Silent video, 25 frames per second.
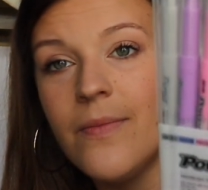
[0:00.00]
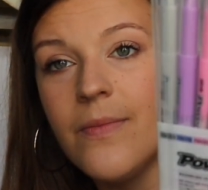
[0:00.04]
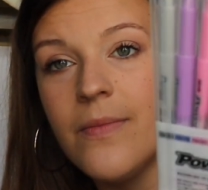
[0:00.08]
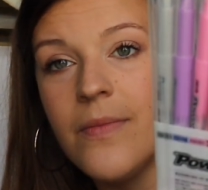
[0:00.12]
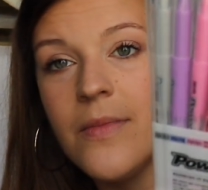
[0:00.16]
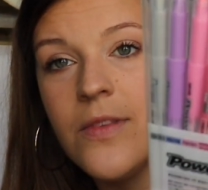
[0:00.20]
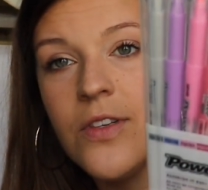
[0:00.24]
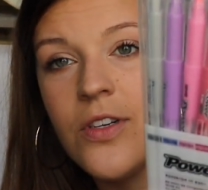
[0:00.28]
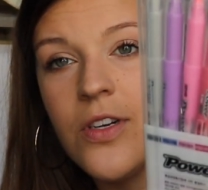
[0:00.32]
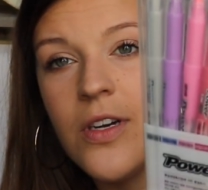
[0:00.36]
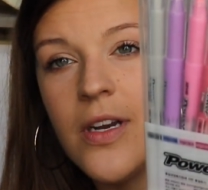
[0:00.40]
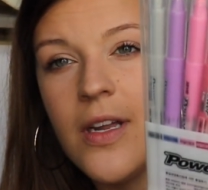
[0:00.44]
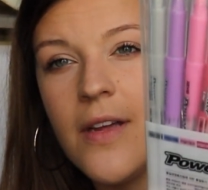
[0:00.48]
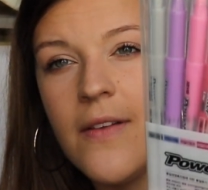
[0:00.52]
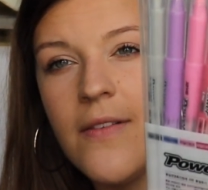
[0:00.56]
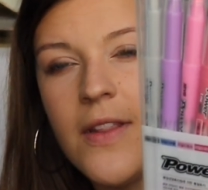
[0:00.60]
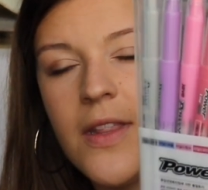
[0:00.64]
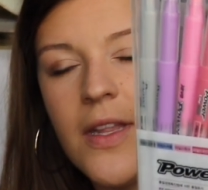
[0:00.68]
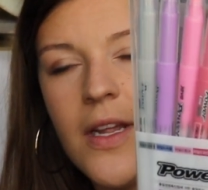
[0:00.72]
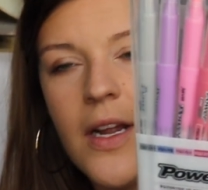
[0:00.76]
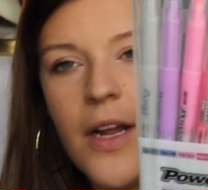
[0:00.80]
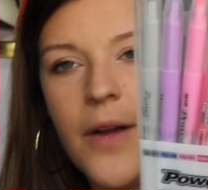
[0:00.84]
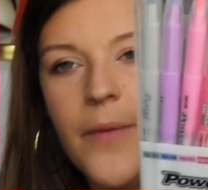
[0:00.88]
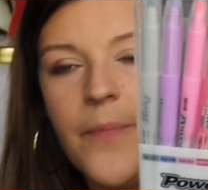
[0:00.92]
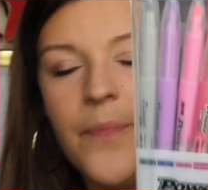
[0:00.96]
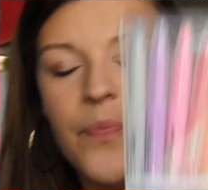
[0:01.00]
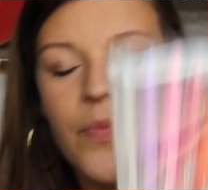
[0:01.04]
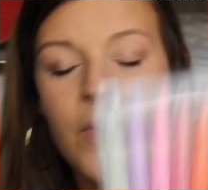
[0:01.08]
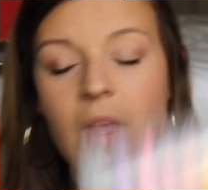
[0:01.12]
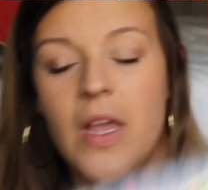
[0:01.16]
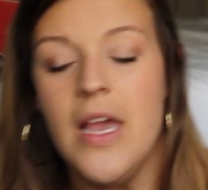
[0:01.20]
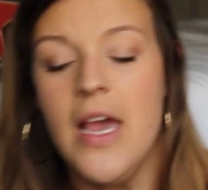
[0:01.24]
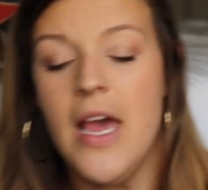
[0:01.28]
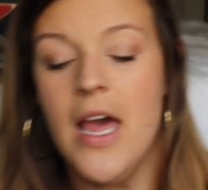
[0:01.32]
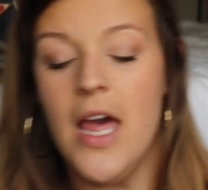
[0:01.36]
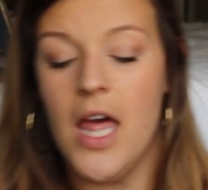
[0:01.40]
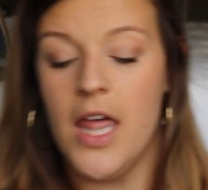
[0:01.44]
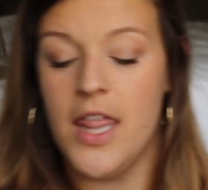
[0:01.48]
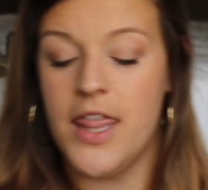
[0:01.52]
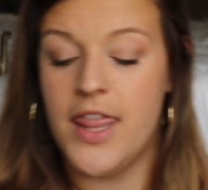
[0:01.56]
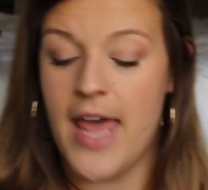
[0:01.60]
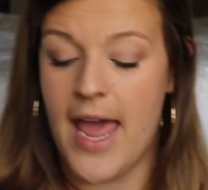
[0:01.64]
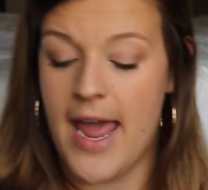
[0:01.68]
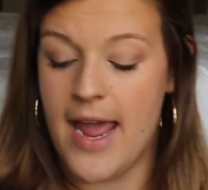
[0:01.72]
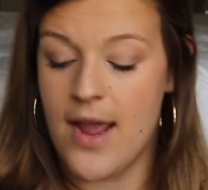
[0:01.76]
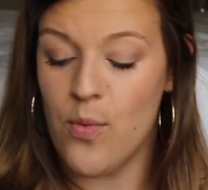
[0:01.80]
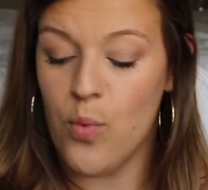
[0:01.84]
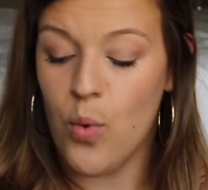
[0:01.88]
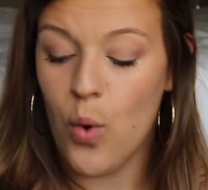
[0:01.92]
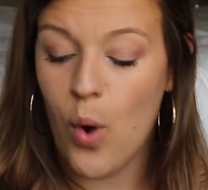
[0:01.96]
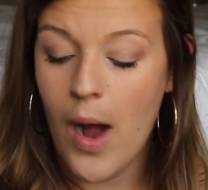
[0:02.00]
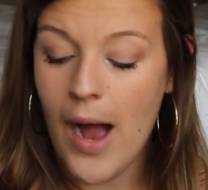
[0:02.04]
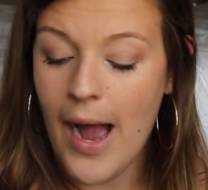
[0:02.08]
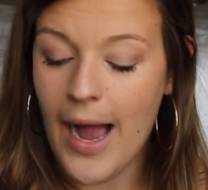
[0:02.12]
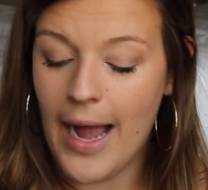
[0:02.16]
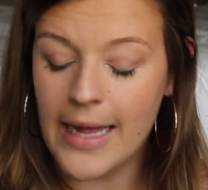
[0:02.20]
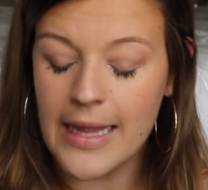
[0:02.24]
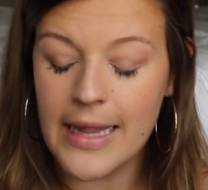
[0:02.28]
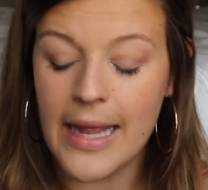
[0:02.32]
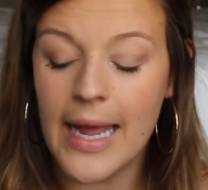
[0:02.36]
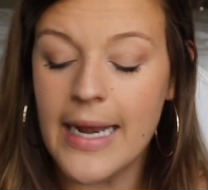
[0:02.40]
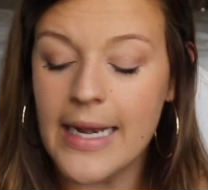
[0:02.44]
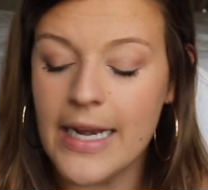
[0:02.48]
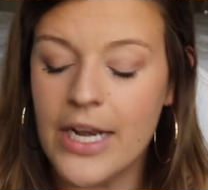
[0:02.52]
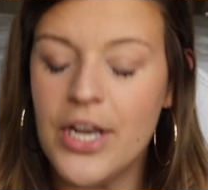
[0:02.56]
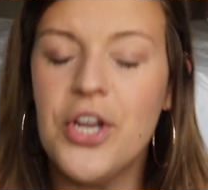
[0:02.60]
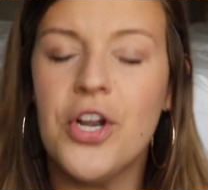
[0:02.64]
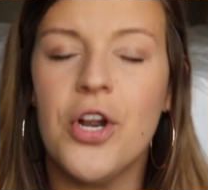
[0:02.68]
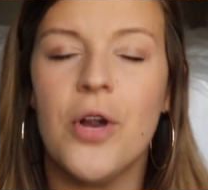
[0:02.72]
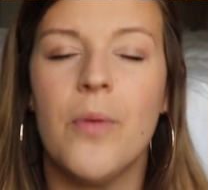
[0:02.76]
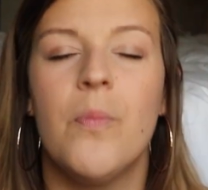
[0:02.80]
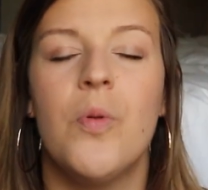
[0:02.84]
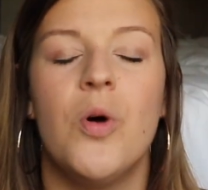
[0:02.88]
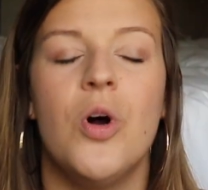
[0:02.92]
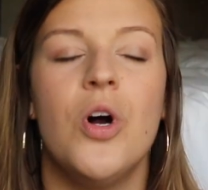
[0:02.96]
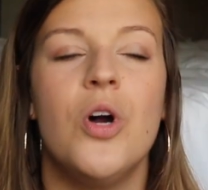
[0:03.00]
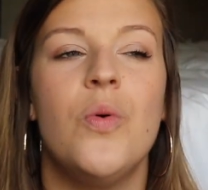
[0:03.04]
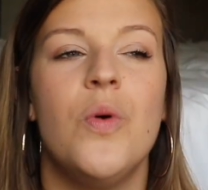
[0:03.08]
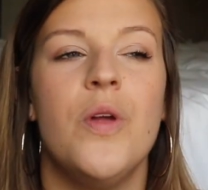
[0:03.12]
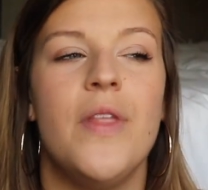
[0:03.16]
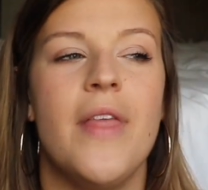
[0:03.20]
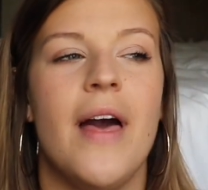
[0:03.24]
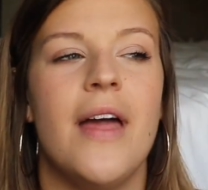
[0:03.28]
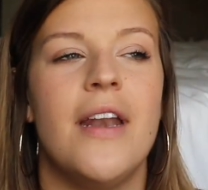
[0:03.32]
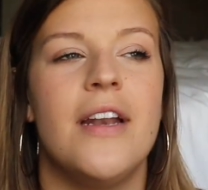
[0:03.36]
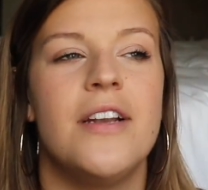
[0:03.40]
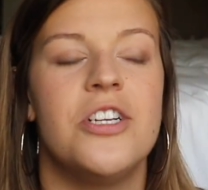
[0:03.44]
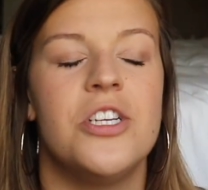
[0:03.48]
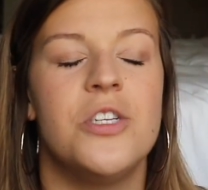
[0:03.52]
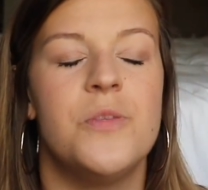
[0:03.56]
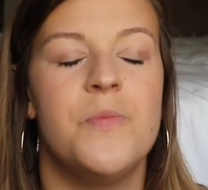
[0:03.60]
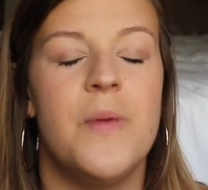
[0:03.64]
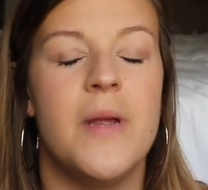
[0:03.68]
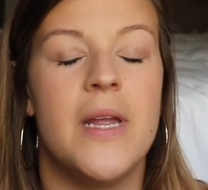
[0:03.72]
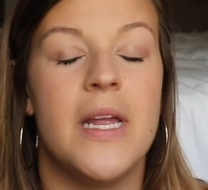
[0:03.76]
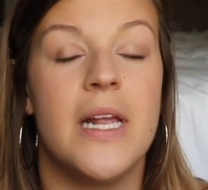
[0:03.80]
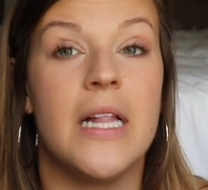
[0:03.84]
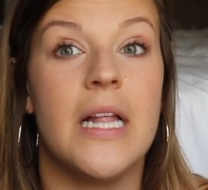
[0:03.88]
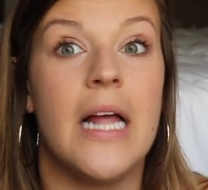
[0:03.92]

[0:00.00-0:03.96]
to get it, there you go. They will highlight in your book without it just being